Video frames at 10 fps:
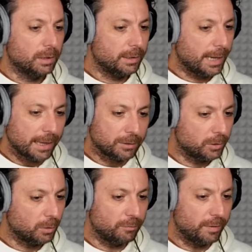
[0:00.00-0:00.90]
the
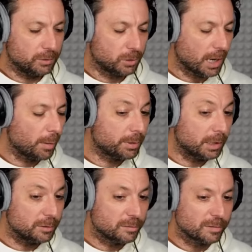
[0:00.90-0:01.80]
category of venture
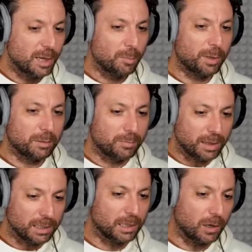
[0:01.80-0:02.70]
capitalists, but I'm
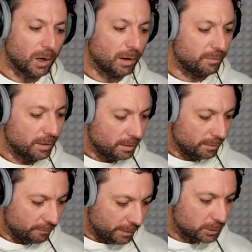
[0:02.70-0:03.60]
thinking of
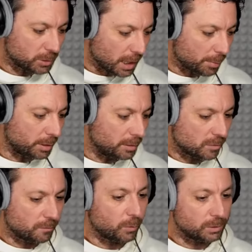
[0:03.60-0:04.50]
venture
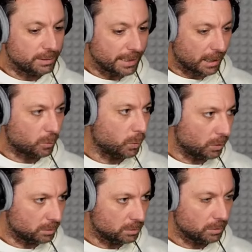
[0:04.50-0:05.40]
capitalists for the tech
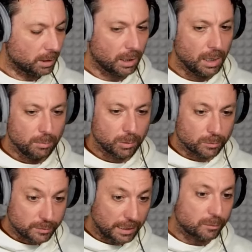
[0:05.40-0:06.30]
world, okay?
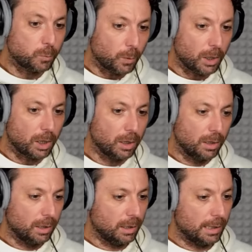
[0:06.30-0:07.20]
Because that's where
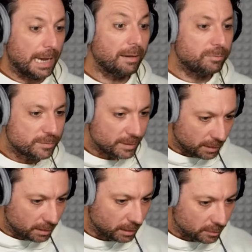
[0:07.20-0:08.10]
I've
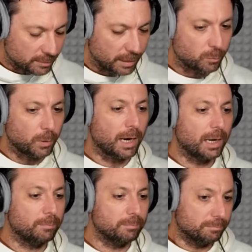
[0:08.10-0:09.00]
seen things, that's where
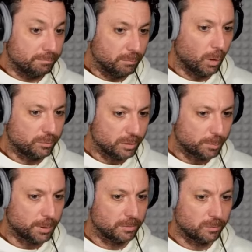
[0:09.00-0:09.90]
I'm most
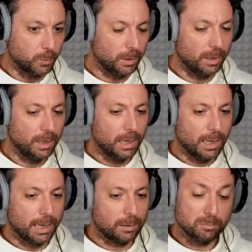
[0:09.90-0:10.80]
experienced with.
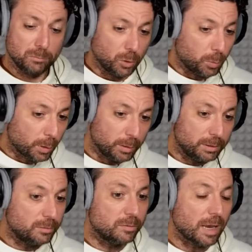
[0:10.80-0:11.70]
And, probably
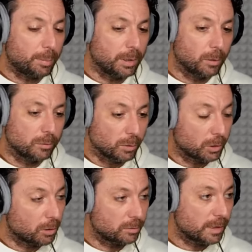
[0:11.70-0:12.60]
this is happening also
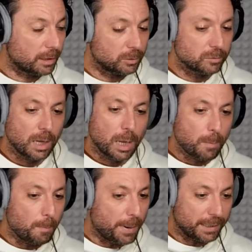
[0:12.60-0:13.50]
across sectors,
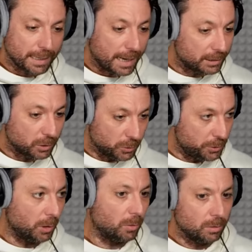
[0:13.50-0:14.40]
but I don't
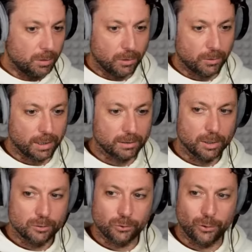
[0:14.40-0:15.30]
know, all right?
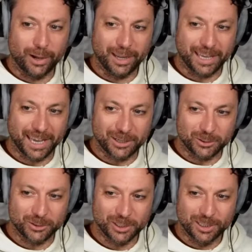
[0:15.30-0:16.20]
So I
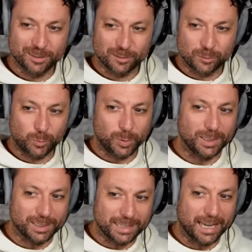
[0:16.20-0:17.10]
cannot
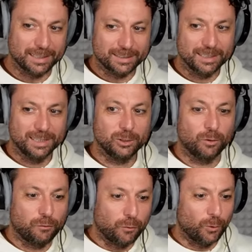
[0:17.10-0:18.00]
speak that,
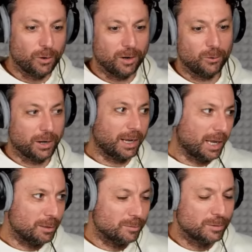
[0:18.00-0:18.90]
for or
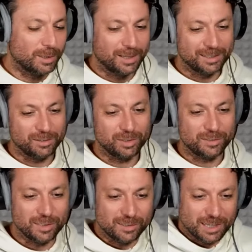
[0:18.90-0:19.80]
against the
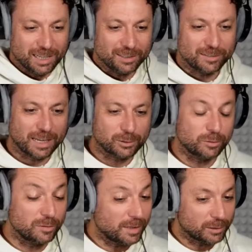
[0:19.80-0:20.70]
VCs in other
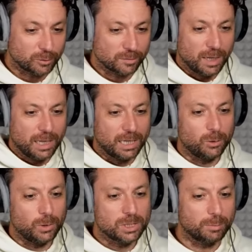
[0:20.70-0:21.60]
sectors and sectors in
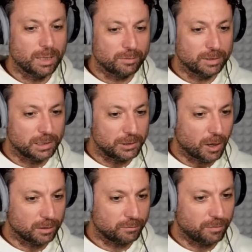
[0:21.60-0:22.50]
which I'm definitely
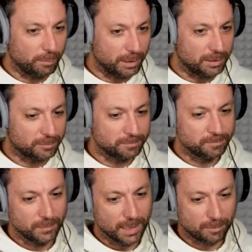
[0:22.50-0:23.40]
not familiar.
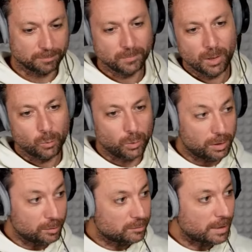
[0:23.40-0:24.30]
Now, with
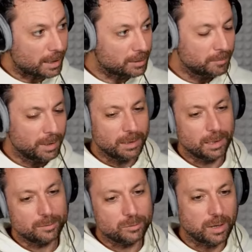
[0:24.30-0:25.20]
this said,
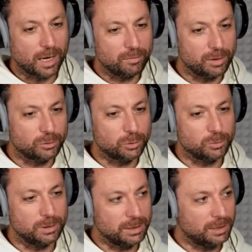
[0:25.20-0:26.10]
let's dive into
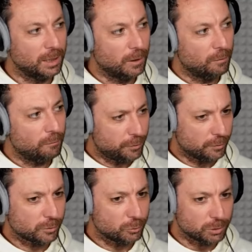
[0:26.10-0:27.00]
the
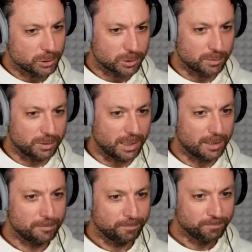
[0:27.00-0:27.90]
first contradiction of the
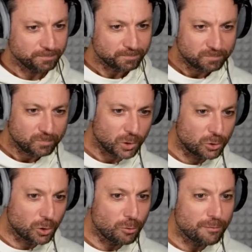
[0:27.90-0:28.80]
day.
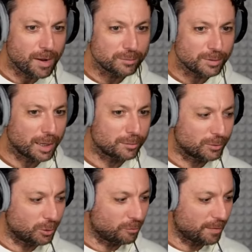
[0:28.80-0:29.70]
Grow fast, yes.
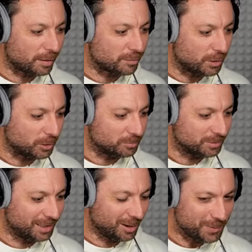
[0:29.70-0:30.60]
Grow fast, no.
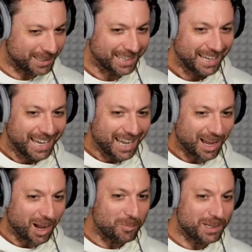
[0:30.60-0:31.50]
I mean,
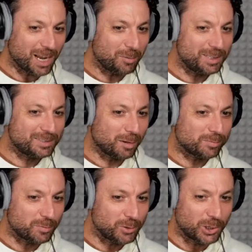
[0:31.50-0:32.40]
how many times
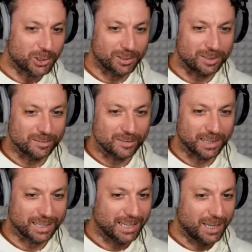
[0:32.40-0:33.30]
have you heard this?
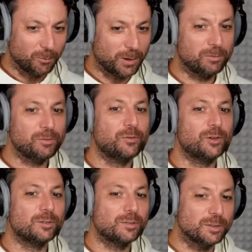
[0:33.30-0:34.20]
Like, one of the
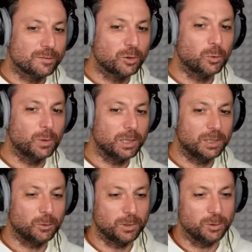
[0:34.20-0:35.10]
first things that you will
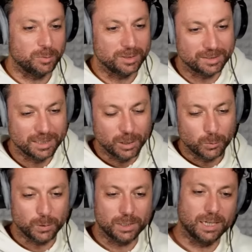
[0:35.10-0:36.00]
hear when you meet
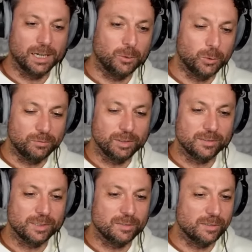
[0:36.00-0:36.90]
with
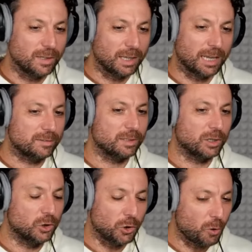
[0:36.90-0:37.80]
VCs is the classic
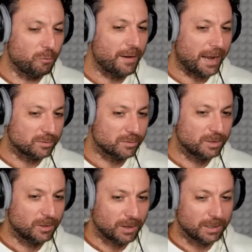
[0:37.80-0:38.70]
grow fast,
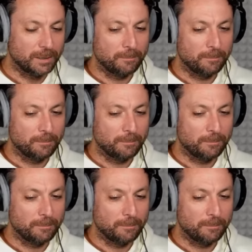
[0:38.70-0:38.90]
right?